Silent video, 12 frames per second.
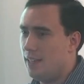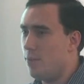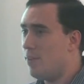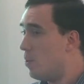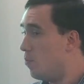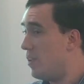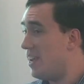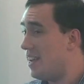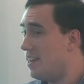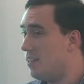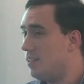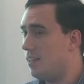given a
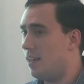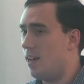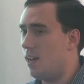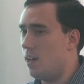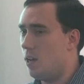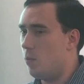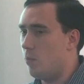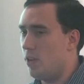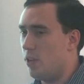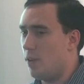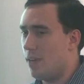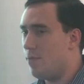bid, uh, and,
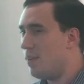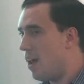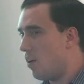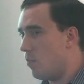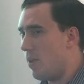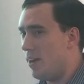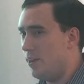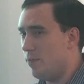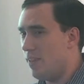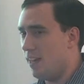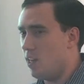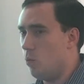you know, given how competitive
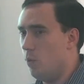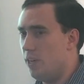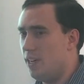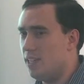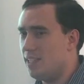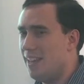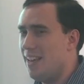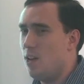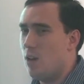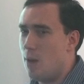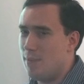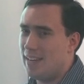that keyword is,
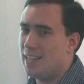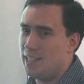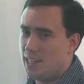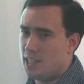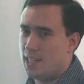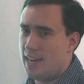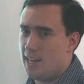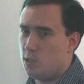how many clicks could I